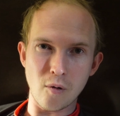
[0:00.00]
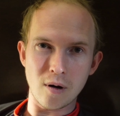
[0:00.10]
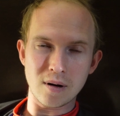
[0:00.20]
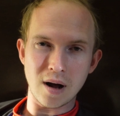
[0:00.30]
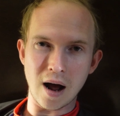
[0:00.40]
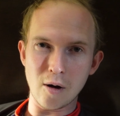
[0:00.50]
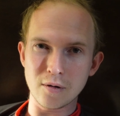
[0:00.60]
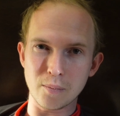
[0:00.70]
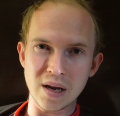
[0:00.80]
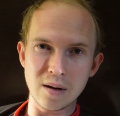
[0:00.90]
how
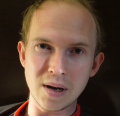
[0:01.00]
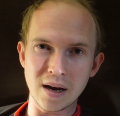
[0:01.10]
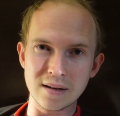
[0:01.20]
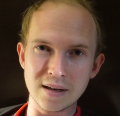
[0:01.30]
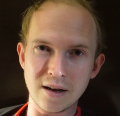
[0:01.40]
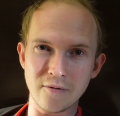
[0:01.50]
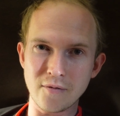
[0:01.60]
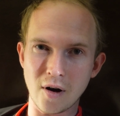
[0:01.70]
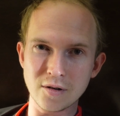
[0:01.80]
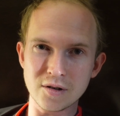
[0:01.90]
the PBA League
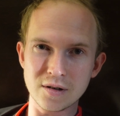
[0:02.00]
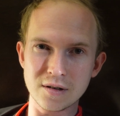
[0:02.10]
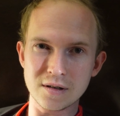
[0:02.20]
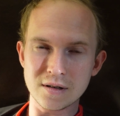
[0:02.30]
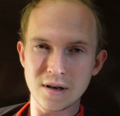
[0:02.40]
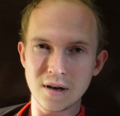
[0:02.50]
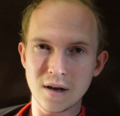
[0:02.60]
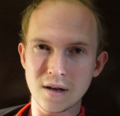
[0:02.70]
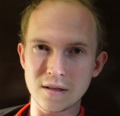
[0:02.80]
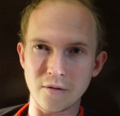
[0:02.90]
functions,
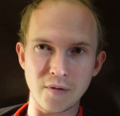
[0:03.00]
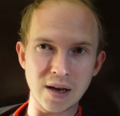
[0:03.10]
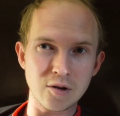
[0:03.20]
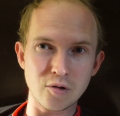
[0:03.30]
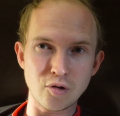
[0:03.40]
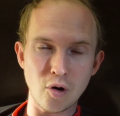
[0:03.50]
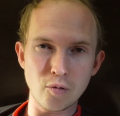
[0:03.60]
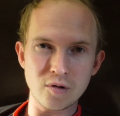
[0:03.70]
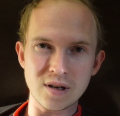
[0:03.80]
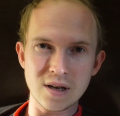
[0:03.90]
the things you
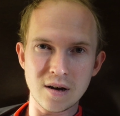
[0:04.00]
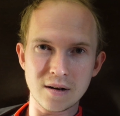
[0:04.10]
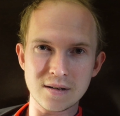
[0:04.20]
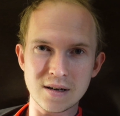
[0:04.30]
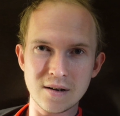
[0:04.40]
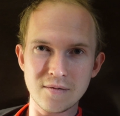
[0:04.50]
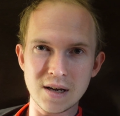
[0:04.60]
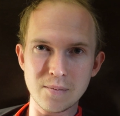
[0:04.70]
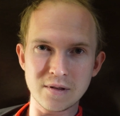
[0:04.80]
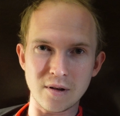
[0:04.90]
don't see on
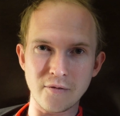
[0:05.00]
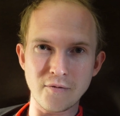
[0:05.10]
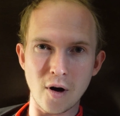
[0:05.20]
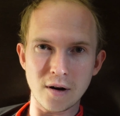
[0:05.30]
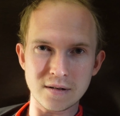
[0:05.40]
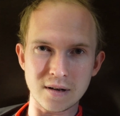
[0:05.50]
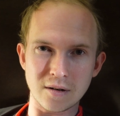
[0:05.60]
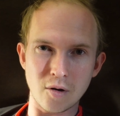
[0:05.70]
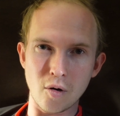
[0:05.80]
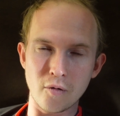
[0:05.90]
TV, the thoughts
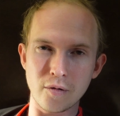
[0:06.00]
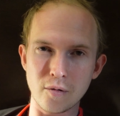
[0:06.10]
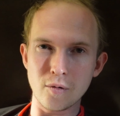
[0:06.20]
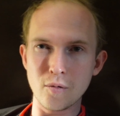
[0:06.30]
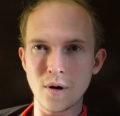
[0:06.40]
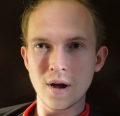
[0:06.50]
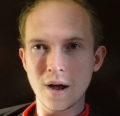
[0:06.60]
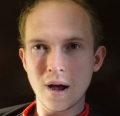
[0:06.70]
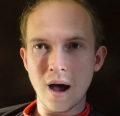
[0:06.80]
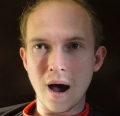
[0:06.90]
that go through
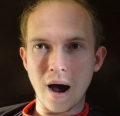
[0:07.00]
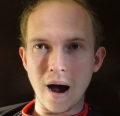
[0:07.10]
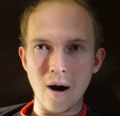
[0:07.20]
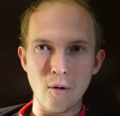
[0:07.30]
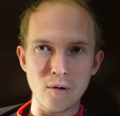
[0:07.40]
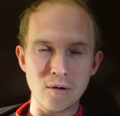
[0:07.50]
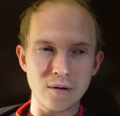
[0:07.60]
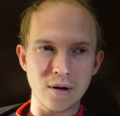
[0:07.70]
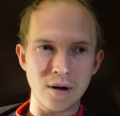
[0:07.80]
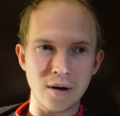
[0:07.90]
our
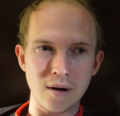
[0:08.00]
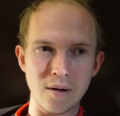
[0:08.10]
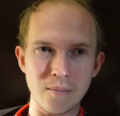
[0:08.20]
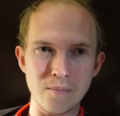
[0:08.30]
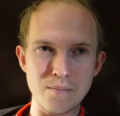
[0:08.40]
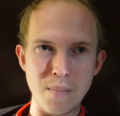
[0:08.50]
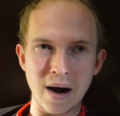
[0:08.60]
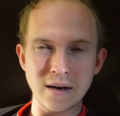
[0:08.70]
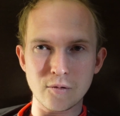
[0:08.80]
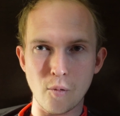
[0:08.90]

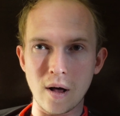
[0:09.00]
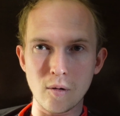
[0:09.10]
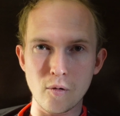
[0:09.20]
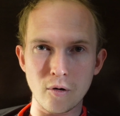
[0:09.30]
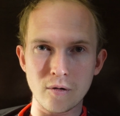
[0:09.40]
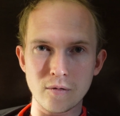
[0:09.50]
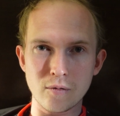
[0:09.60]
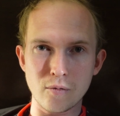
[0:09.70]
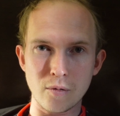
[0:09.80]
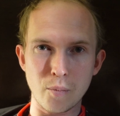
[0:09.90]
minds while we're
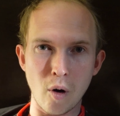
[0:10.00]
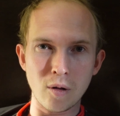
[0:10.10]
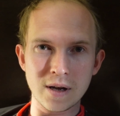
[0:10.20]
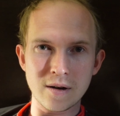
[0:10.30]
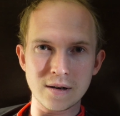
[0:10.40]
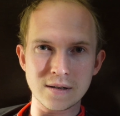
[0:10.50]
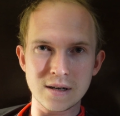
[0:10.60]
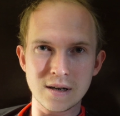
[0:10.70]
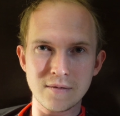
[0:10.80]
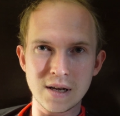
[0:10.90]
bowling on
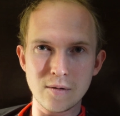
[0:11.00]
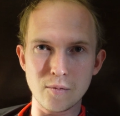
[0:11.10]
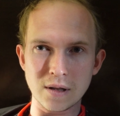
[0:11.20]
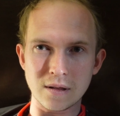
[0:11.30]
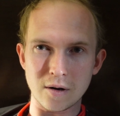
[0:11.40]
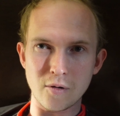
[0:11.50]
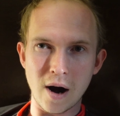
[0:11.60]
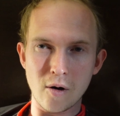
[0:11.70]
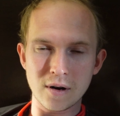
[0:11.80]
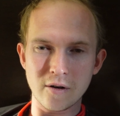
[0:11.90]
TV with the
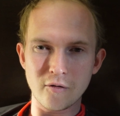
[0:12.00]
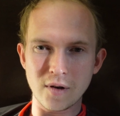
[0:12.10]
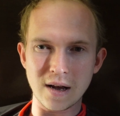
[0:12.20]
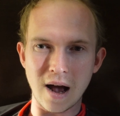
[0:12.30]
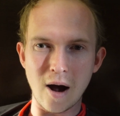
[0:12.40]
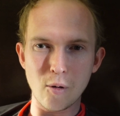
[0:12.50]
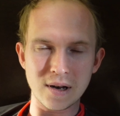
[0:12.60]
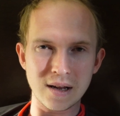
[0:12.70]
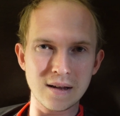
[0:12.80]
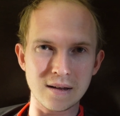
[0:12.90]
crowd and everything, how
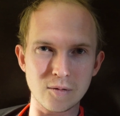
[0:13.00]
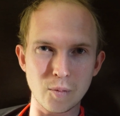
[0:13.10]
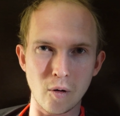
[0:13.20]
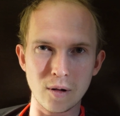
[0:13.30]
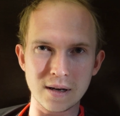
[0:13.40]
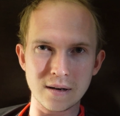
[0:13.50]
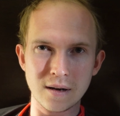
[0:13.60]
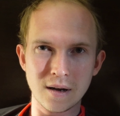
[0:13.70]
it is bowling